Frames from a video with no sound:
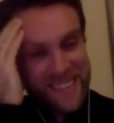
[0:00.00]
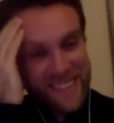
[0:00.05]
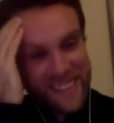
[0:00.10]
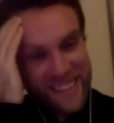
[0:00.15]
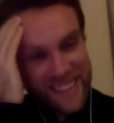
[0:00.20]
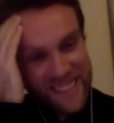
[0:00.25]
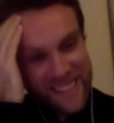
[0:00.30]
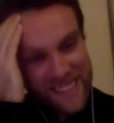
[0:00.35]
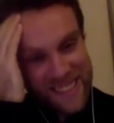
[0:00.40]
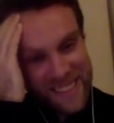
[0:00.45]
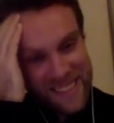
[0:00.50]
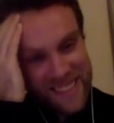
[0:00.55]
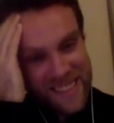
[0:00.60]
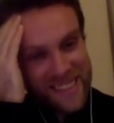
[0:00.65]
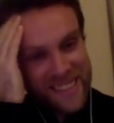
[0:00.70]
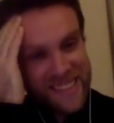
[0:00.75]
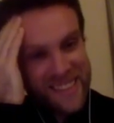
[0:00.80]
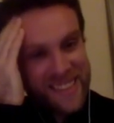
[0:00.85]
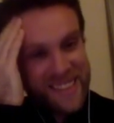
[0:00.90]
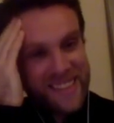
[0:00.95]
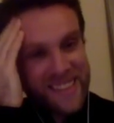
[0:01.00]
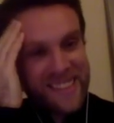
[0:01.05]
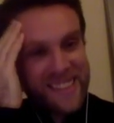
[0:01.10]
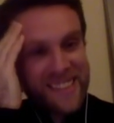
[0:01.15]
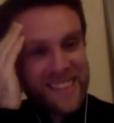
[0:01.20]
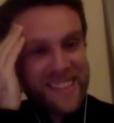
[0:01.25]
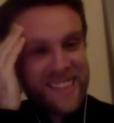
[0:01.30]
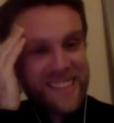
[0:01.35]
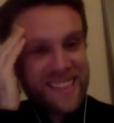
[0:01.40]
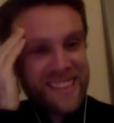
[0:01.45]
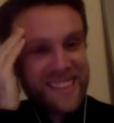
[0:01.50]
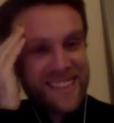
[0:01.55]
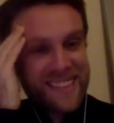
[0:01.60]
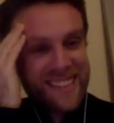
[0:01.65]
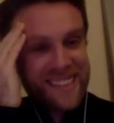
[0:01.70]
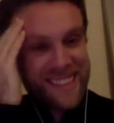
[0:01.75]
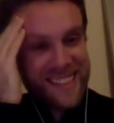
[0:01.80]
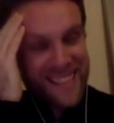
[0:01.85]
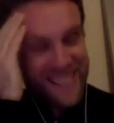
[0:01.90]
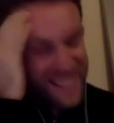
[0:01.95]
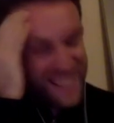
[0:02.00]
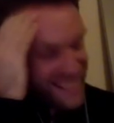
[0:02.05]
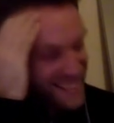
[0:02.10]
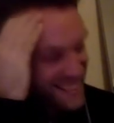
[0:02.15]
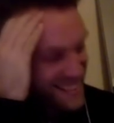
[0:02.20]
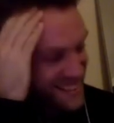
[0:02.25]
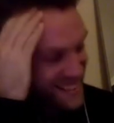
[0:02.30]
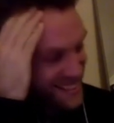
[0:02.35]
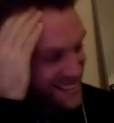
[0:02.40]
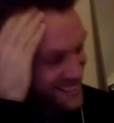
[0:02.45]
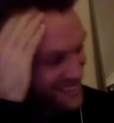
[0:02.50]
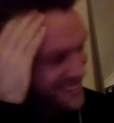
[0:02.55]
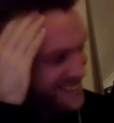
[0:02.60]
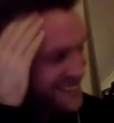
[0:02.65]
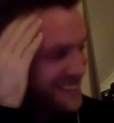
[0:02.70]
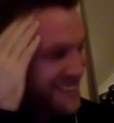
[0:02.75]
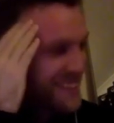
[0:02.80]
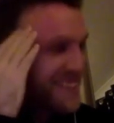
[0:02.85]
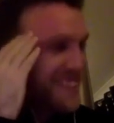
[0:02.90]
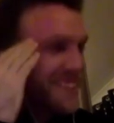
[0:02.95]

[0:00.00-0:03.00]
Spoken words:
(not speaking)